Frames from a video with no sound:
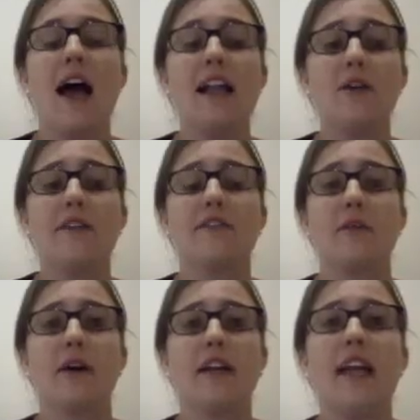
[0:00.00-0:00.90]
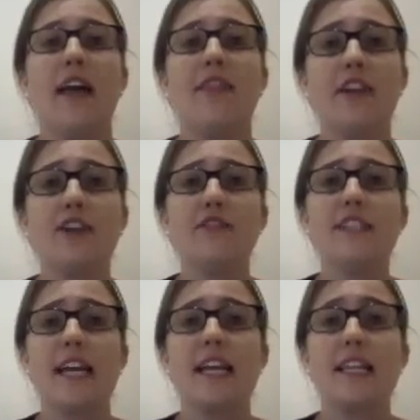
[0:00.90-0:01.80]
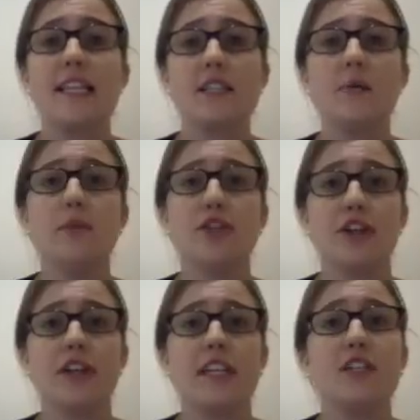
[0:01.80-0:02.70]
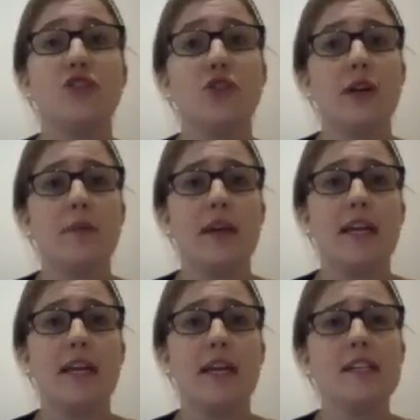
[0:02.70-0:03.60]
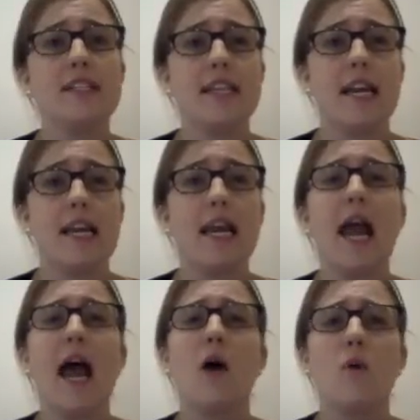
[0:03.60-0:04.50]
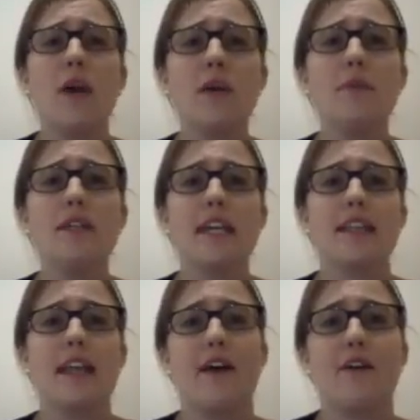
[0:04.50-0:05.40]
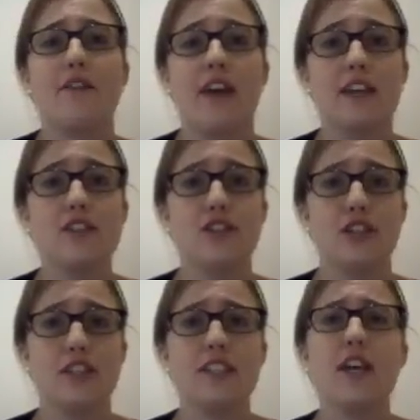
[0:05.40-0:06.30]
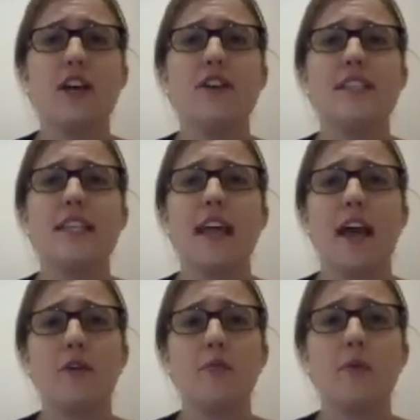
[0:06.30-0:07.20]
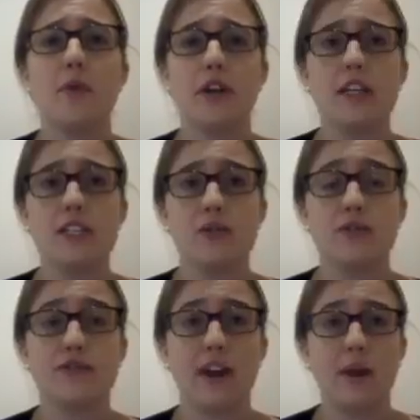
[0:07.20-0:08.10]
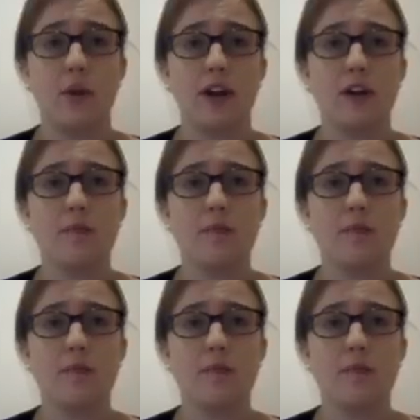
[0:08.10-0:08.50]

Hello everyone, and thank you for taking this opportunity to join me in understanding how we can protect the health of our students using the Health Promoting Schools framework.